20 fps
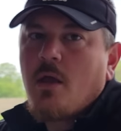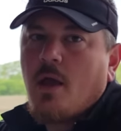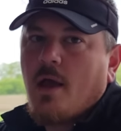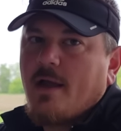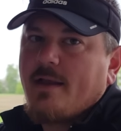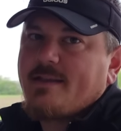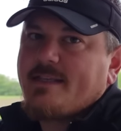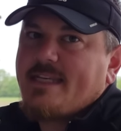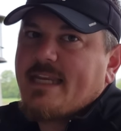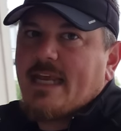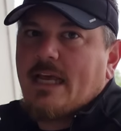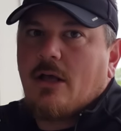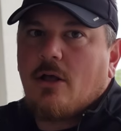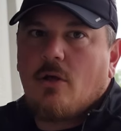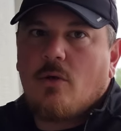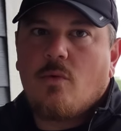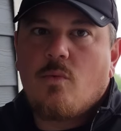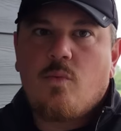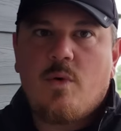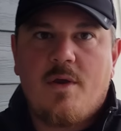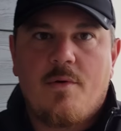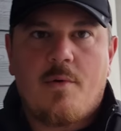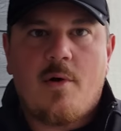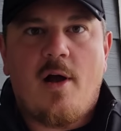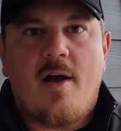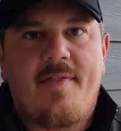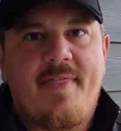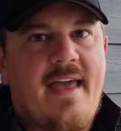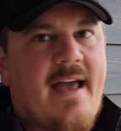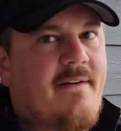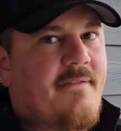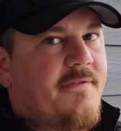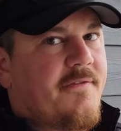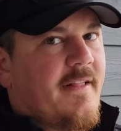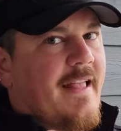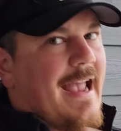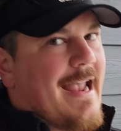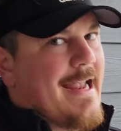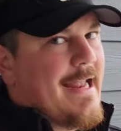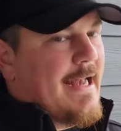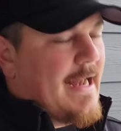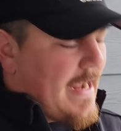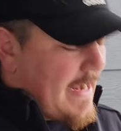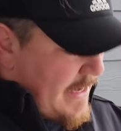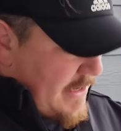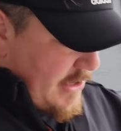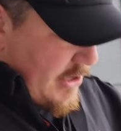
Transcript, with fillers: until we were on that flight and I had